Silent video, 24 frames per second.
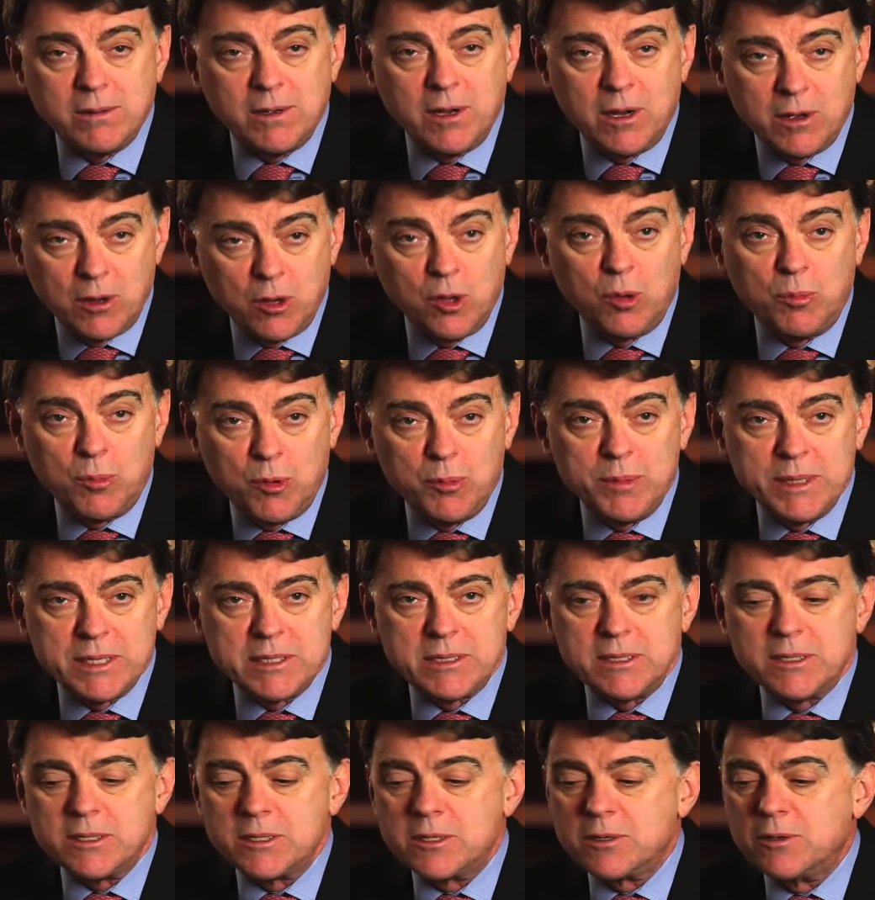a global
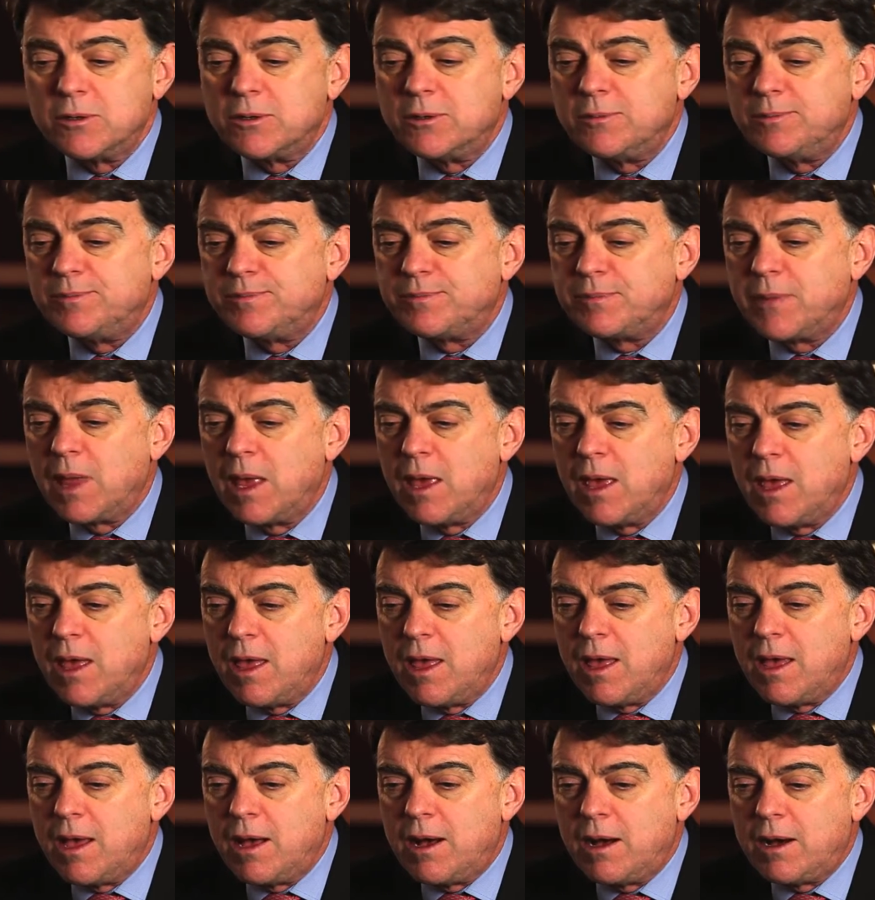business school.
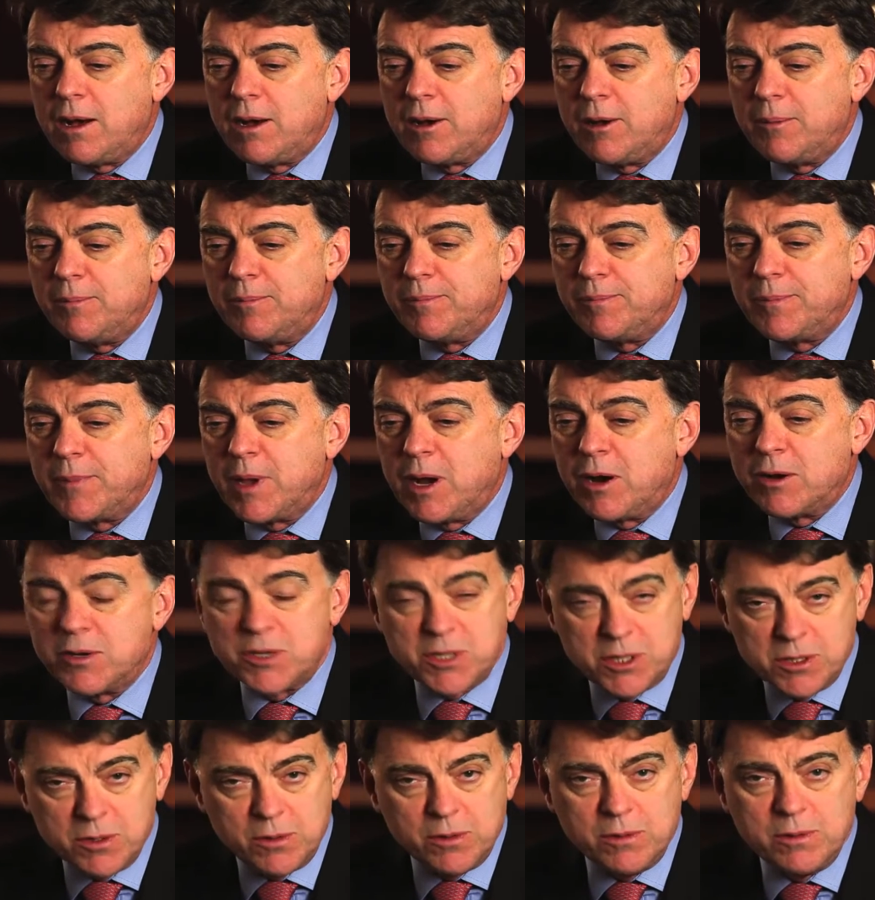Our
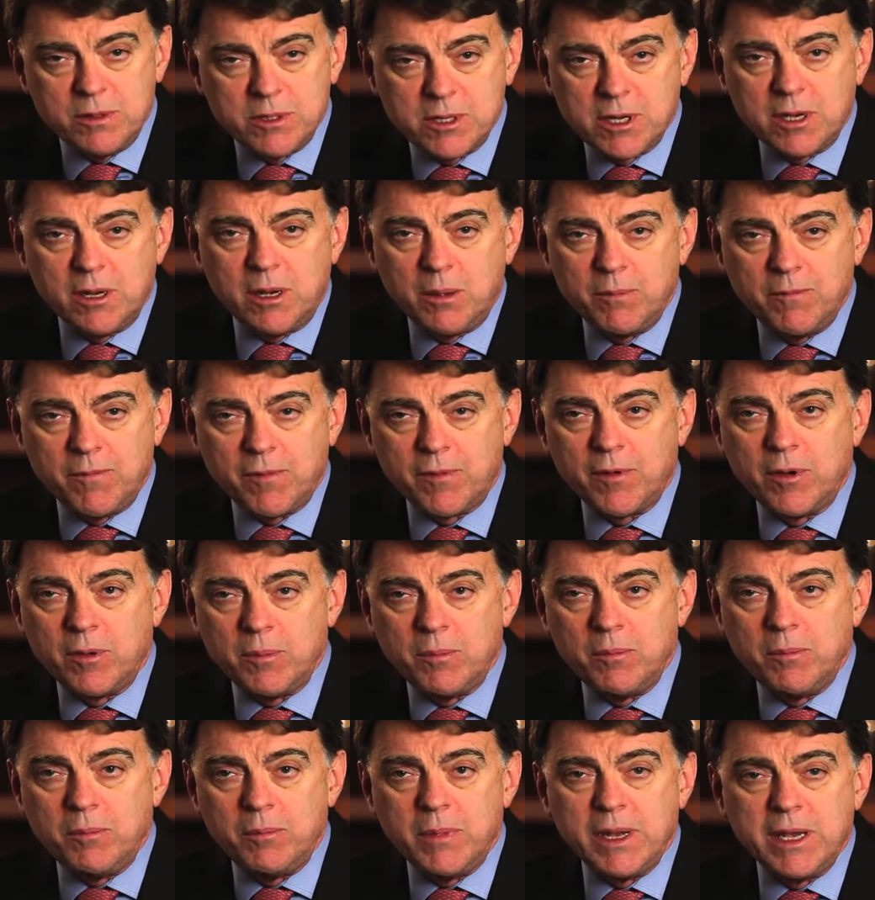students come
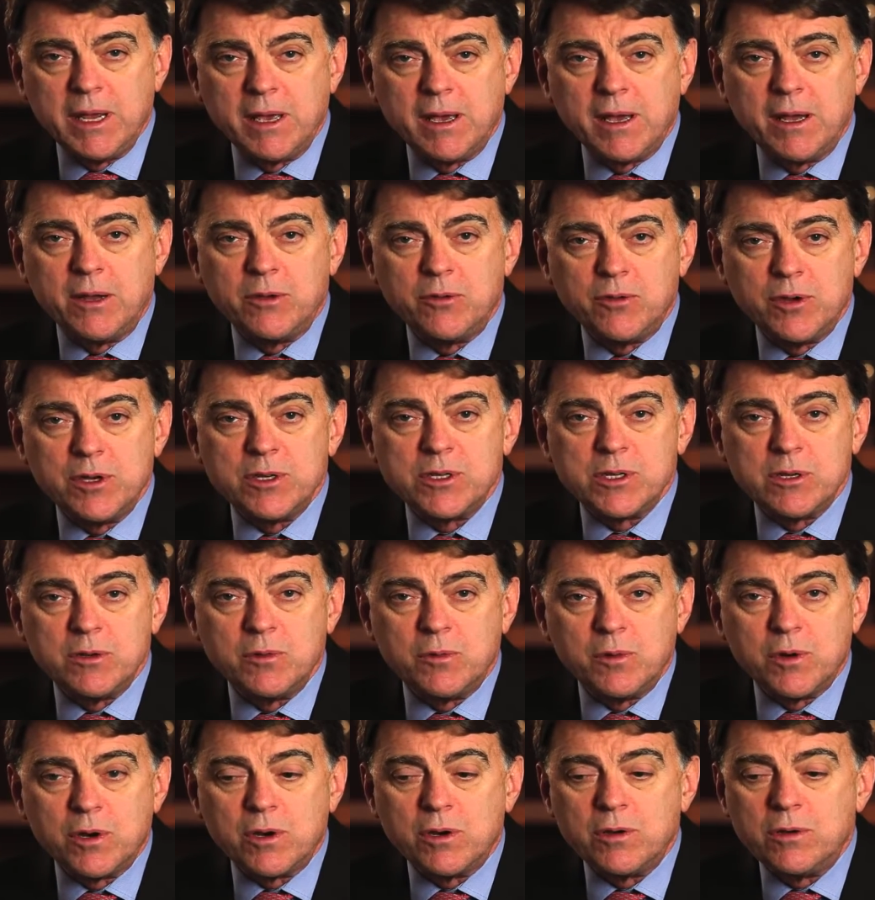from many countries in the
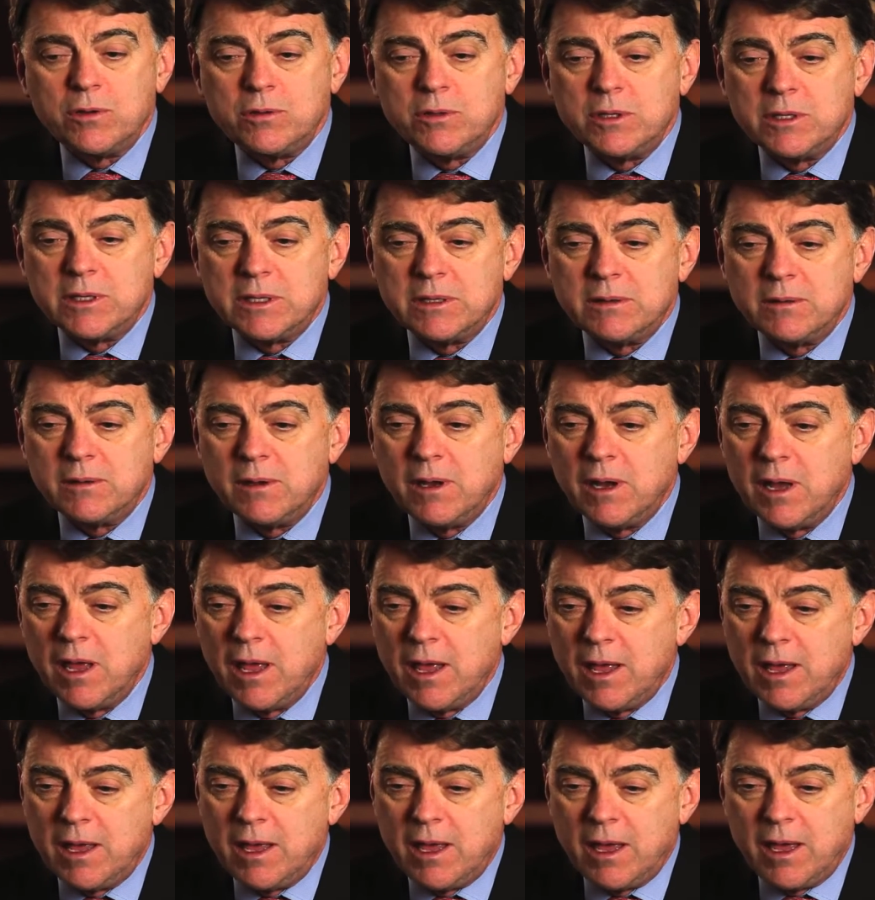world, and
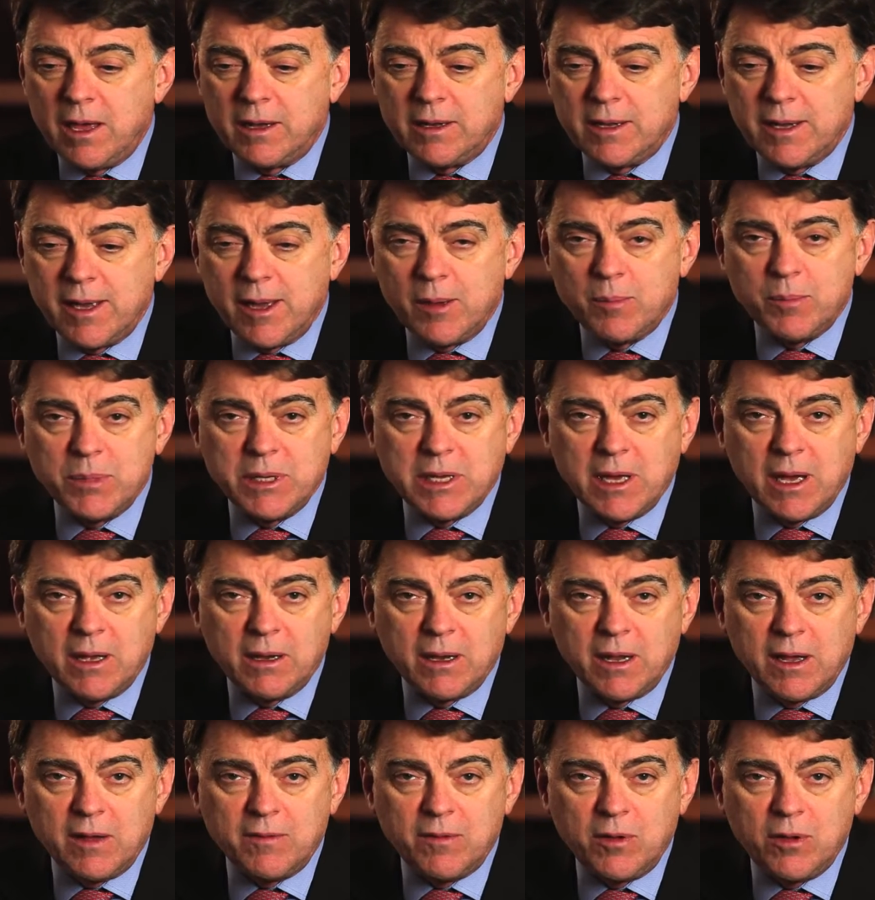at the
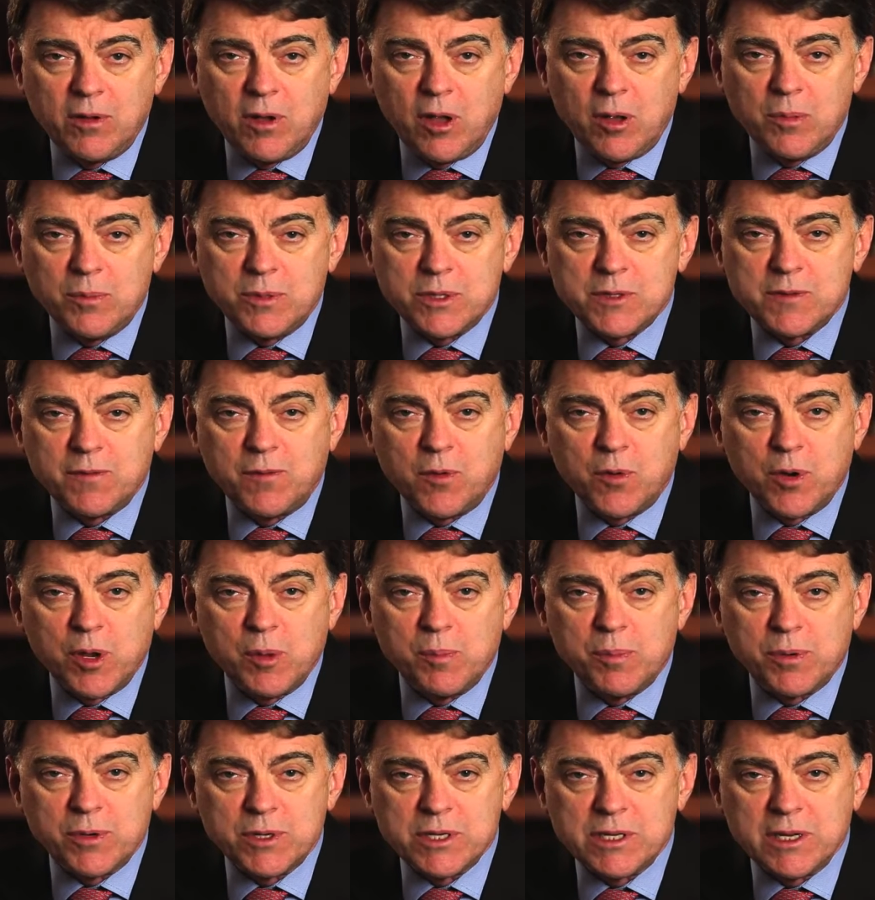MBA level, almost
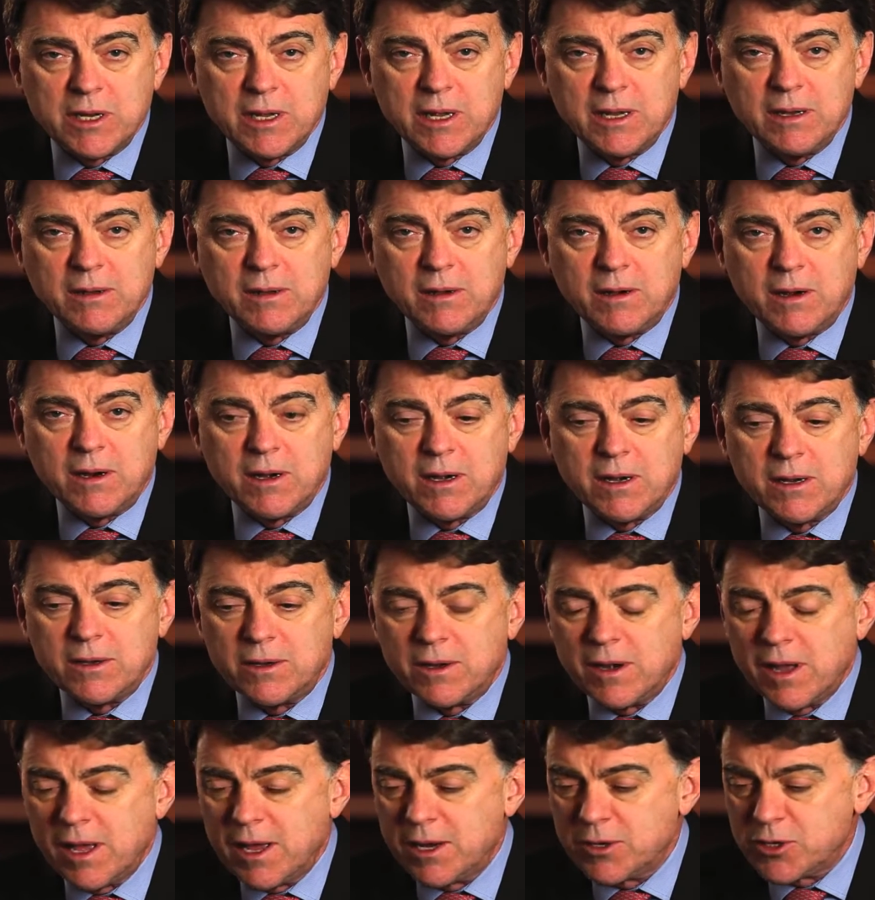40% are
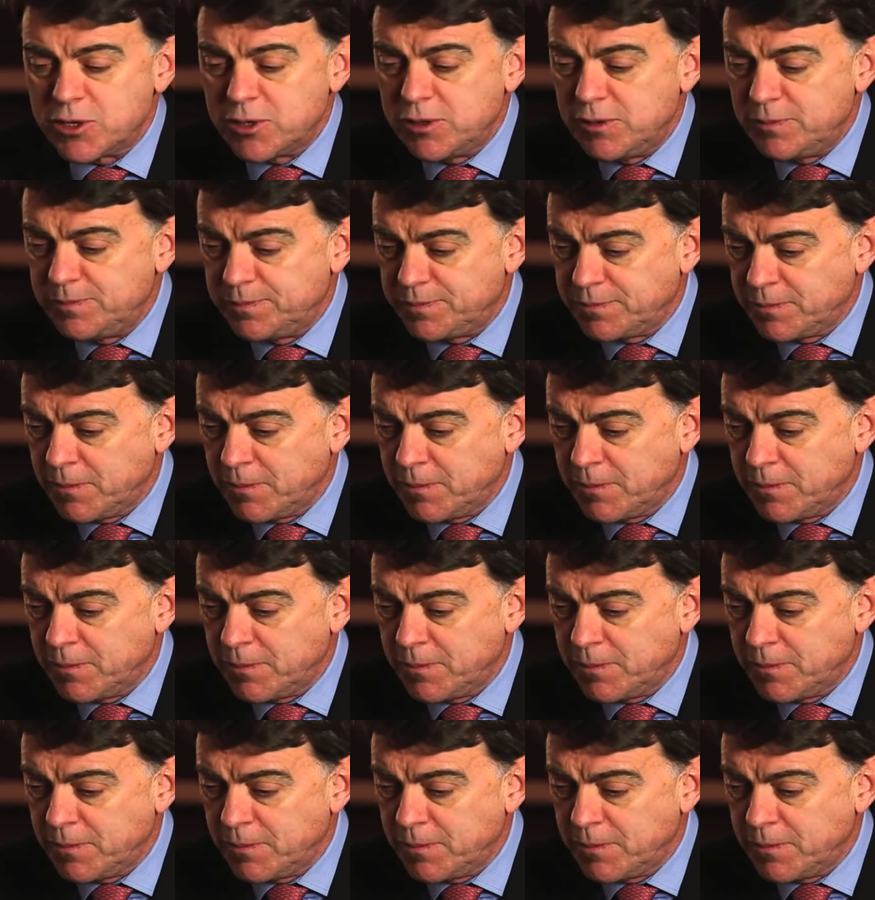international.